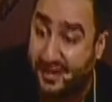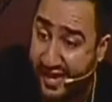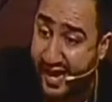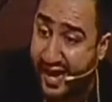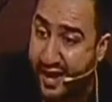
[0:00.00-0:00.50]

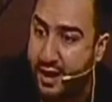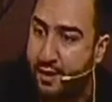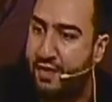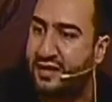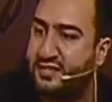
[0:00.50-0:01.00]
year,
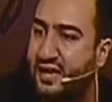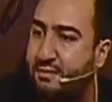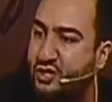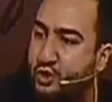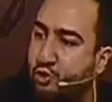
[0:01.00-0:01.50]
that
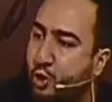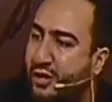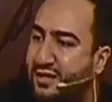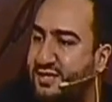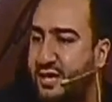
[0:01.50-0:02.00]
image, you
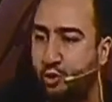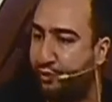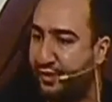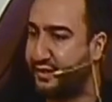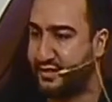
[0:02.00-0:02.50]
look at it and you
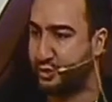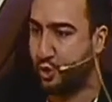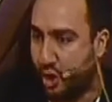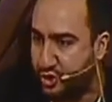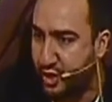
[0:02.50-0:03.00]
think it is
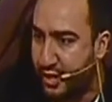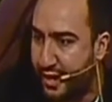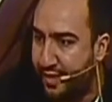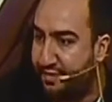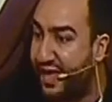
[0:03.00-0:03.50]
God.
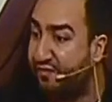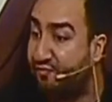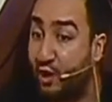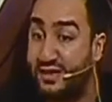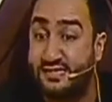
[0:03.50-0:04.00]

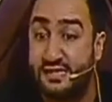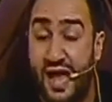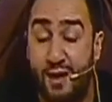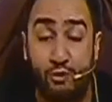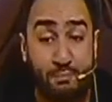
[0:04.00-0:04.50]
Therefore,
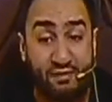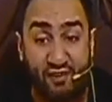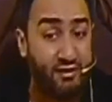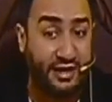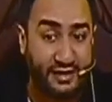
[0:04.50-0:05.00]
Islam would be
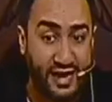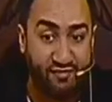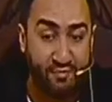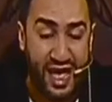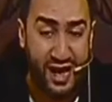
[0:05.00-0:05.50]
very clear
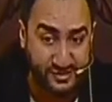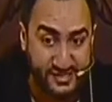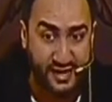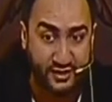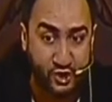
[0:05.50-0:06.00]
from the
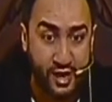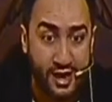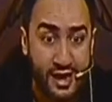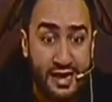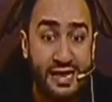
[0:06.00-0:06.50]
outset.
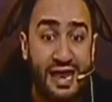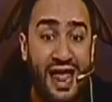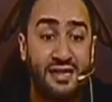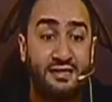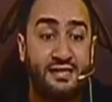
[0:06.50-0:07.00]

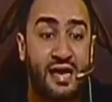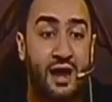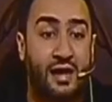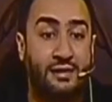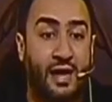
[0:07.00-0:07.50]
Lan
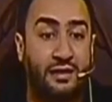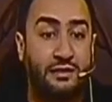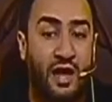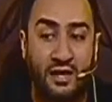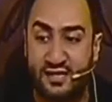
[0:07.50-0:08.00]
tarani,
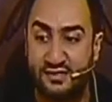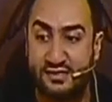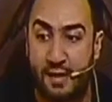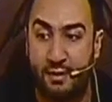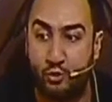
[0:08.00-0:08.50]
Allah tells
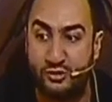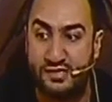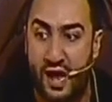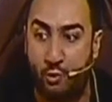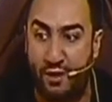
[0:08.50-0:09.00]
Nabi
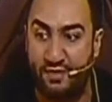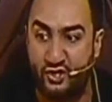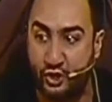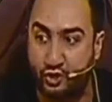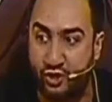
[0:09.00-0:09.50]
Musa, when the
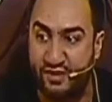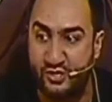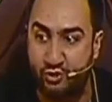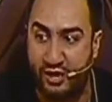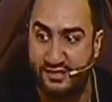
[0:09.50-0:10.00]
children of
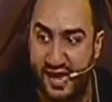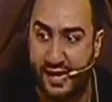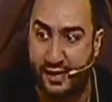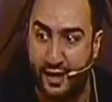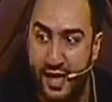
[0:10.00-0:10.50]
Israel
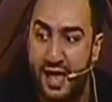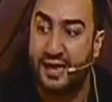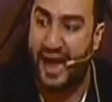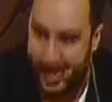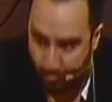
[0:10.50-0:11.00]
say,
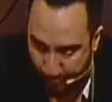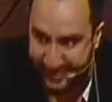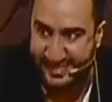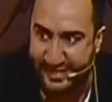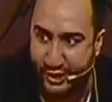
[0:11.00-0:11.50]
can we
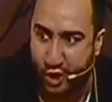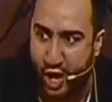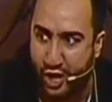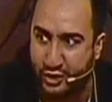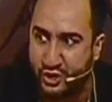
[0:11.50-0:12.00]
see
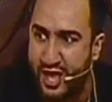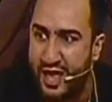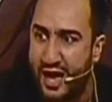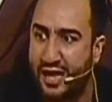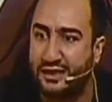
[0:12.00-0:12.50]
God?
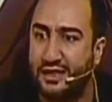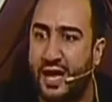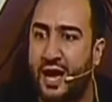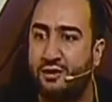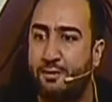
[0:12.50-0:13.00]

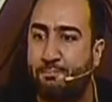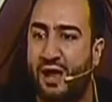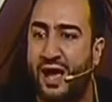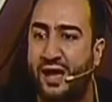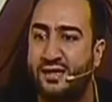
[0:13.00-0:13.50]
Allah
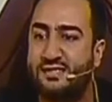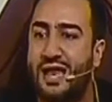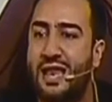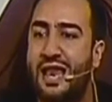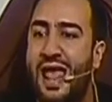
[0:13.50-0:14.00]
replies,
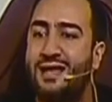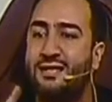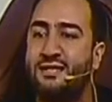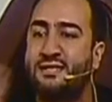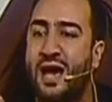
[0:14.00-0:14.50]

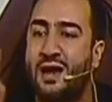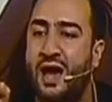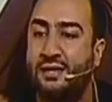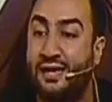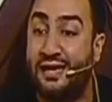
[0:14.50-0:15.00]
Lan
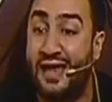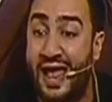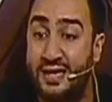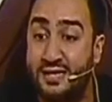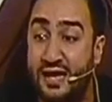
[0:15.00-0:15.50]
tarani.
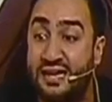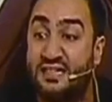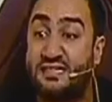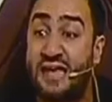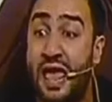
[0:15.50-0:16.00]
Lan
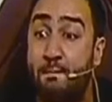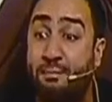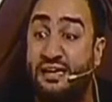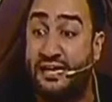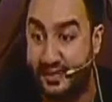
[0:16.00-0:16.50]

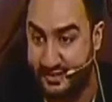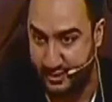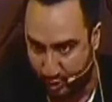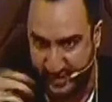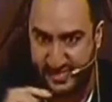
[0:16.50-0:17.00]
litta'bid.
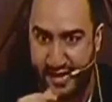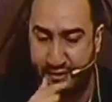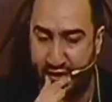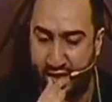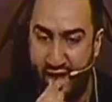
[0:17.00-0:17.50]
What does that
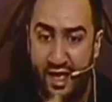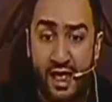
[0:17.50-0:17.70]
mean?